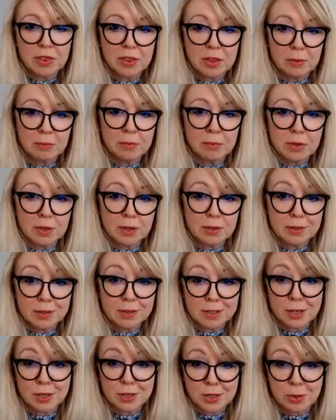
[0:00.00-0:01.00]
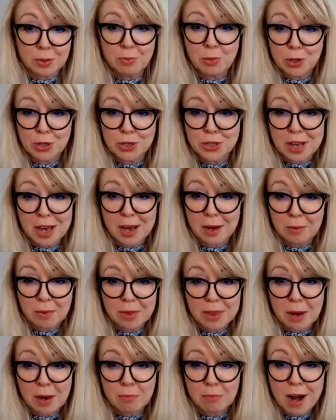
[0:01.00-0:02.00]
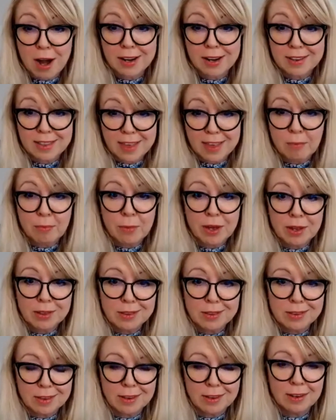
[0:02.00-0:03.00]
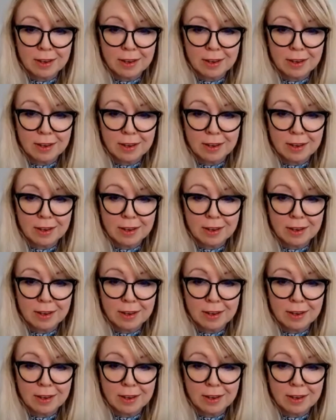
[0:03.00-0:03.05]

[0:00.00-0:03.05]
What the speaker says: them to push that brand that month.